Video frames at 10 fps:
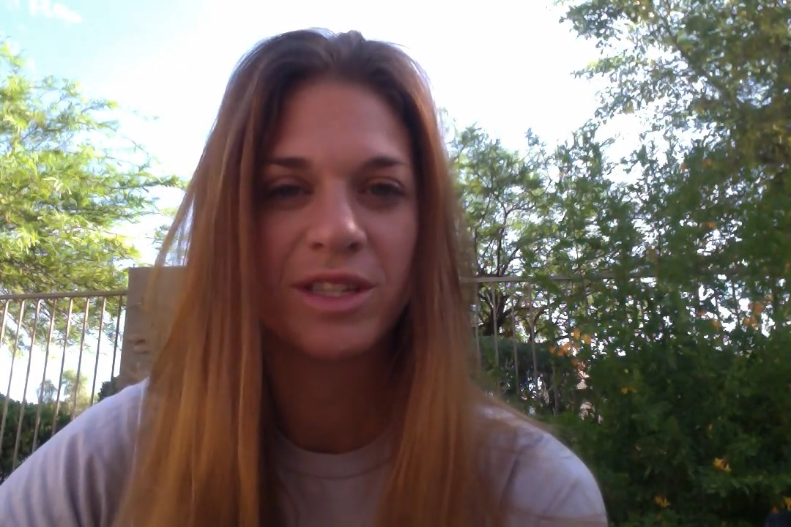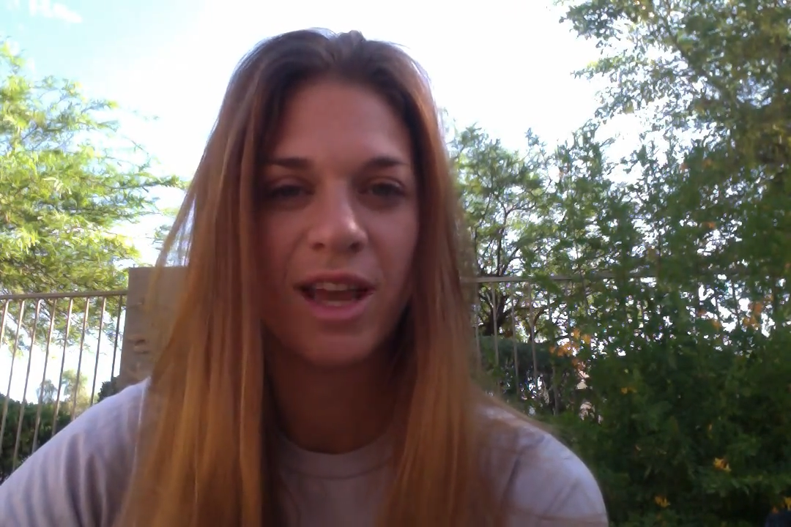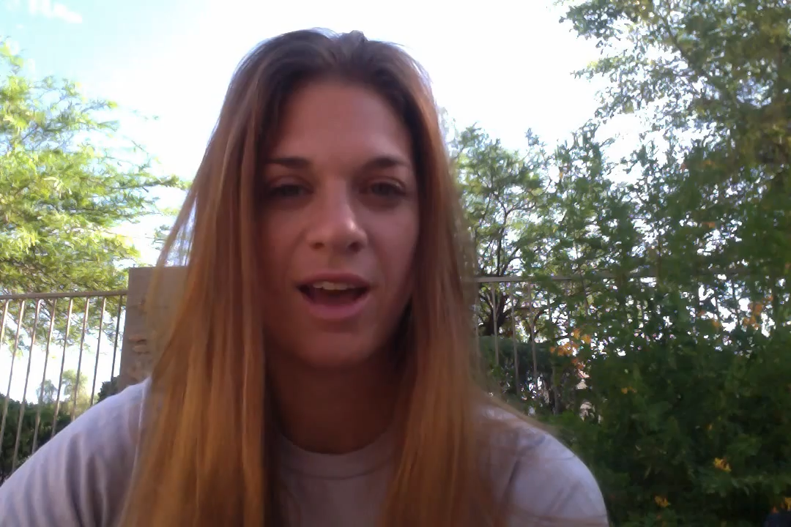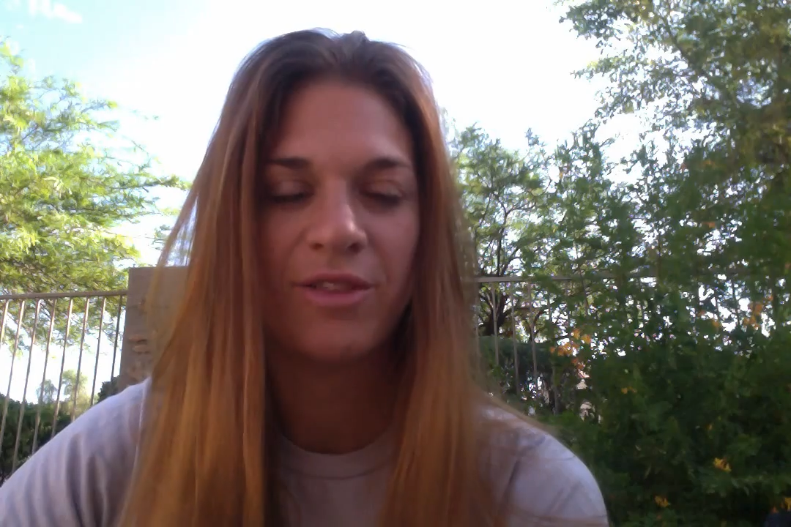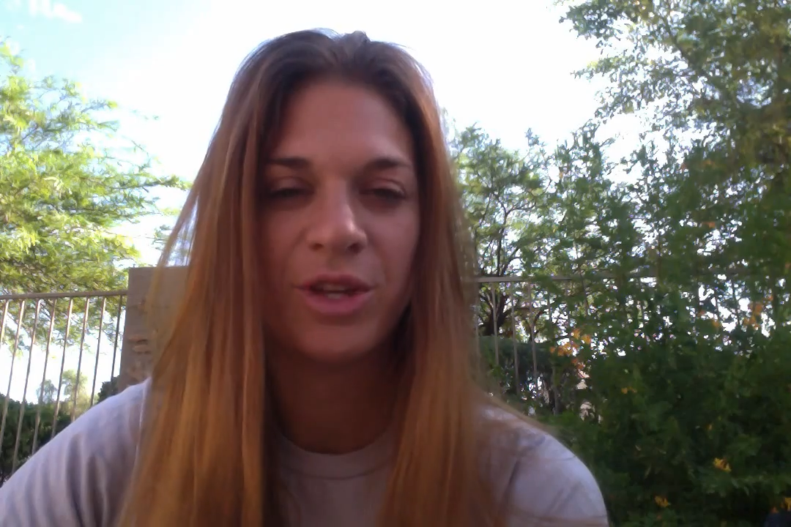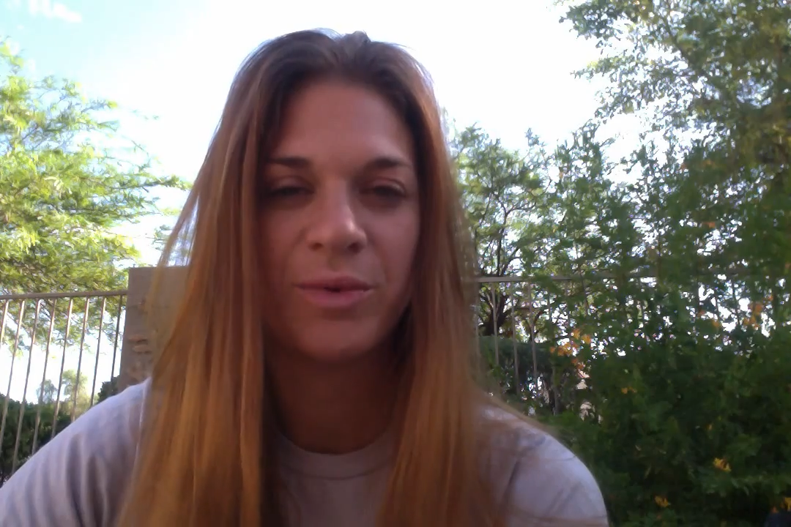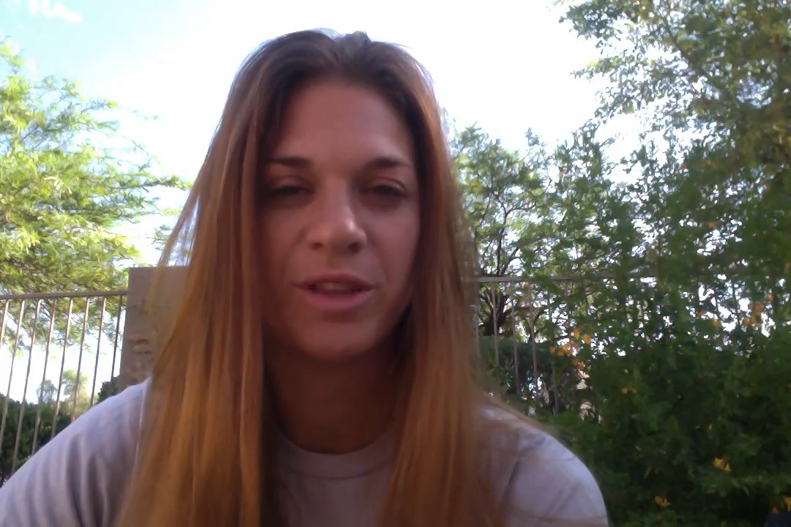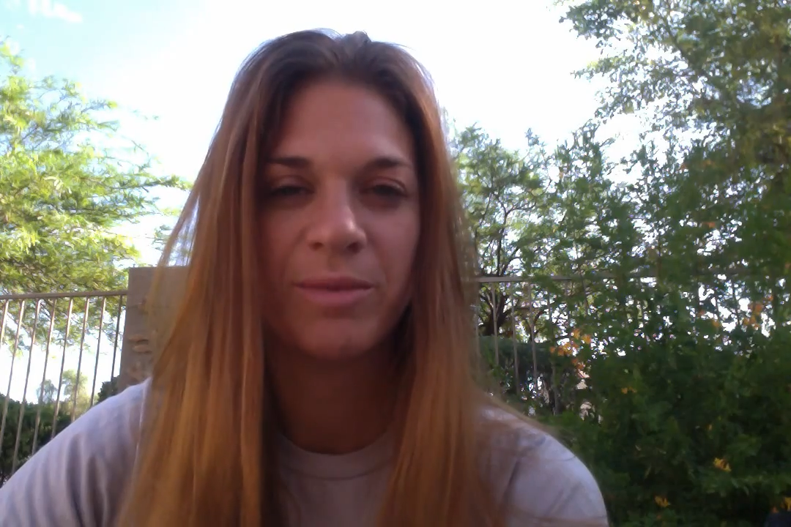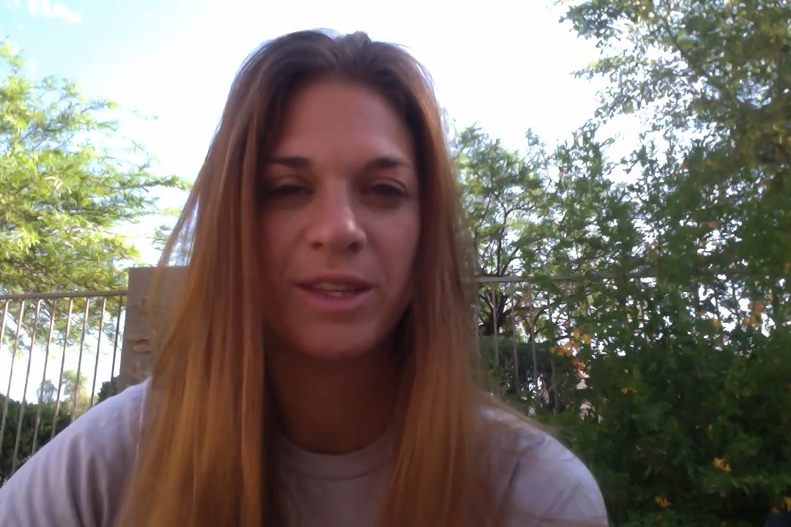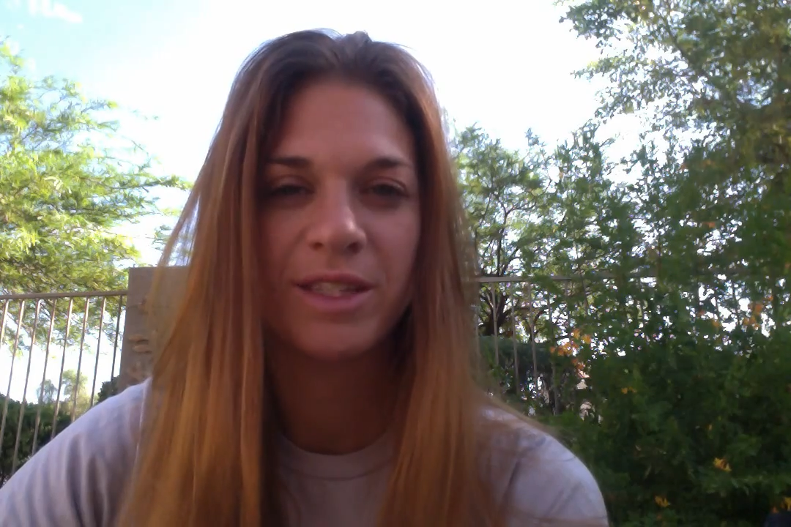having you
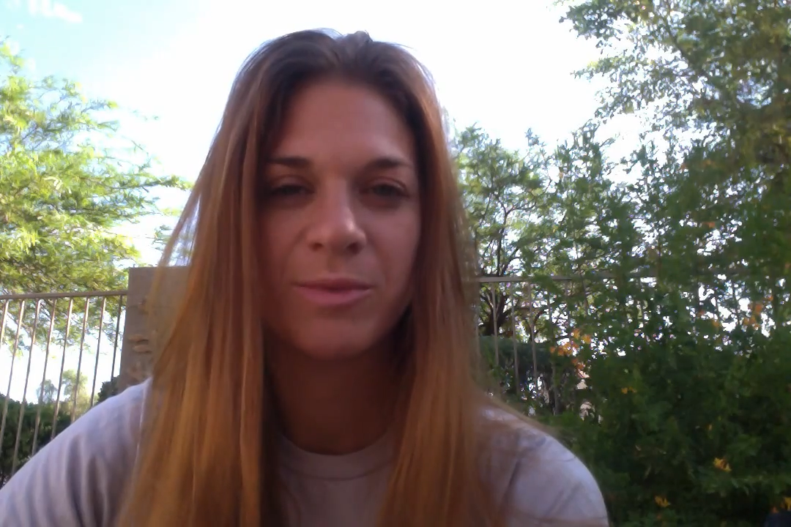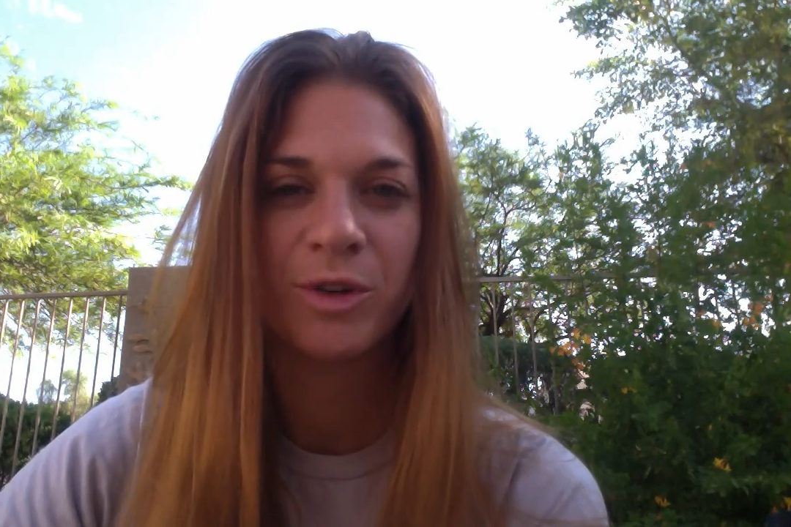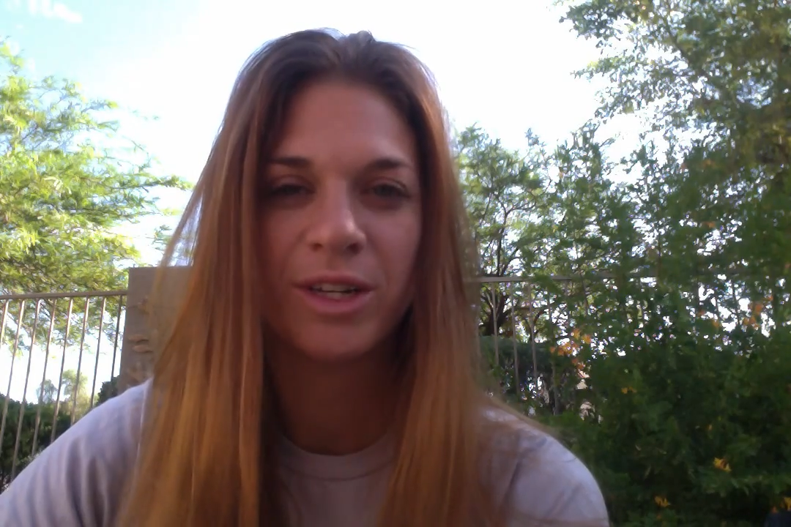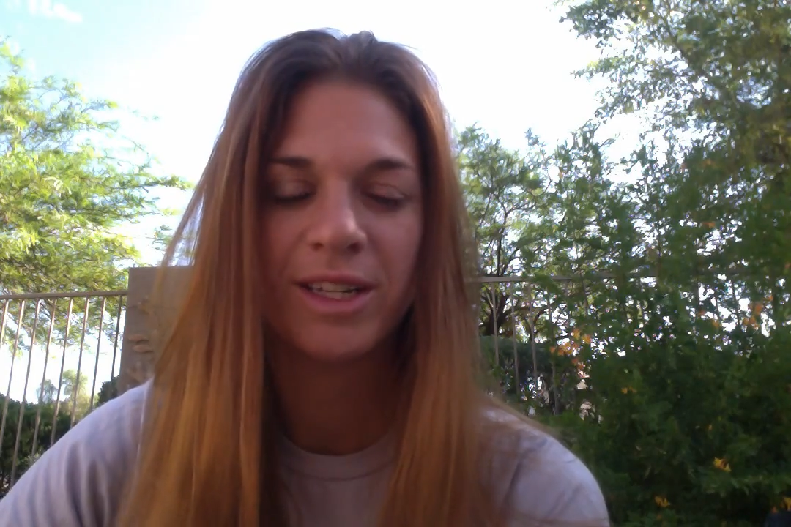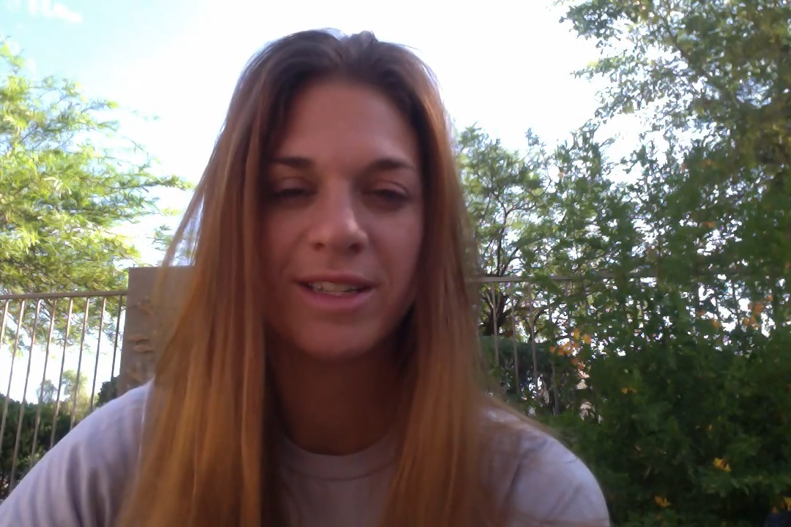with me this morning.